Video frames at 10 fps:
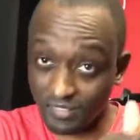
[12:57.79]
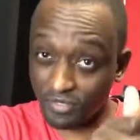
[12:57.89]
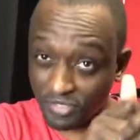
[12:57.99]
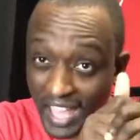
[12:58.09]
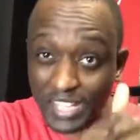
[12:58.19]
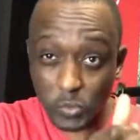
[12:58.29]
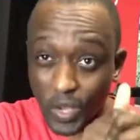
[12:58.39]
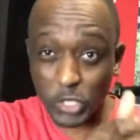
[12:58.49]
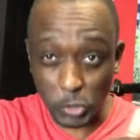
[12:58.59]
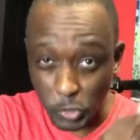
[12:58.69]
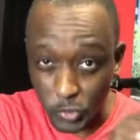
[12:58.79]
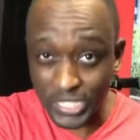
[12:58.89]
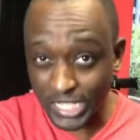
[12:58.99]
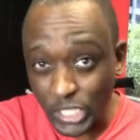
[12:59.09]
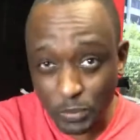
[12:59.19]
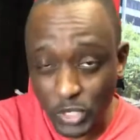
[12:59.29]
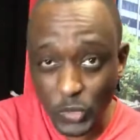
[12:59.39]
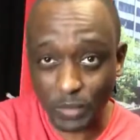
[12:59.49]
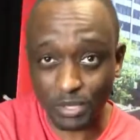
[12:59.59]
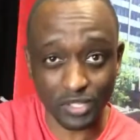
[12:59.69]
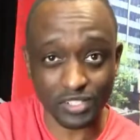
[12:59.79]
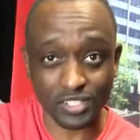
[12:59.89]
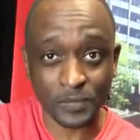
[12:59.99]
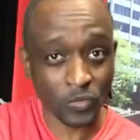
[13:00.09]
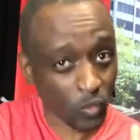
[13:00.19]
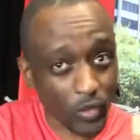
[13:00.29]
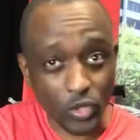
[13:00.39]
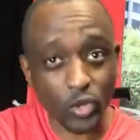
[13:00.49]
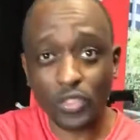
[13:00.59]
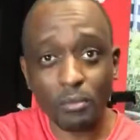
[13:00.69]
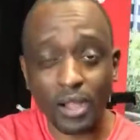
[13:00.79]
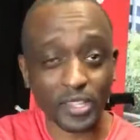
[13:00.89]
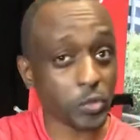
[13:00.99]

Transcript: That is what you really need to be doing, because when you look on the market,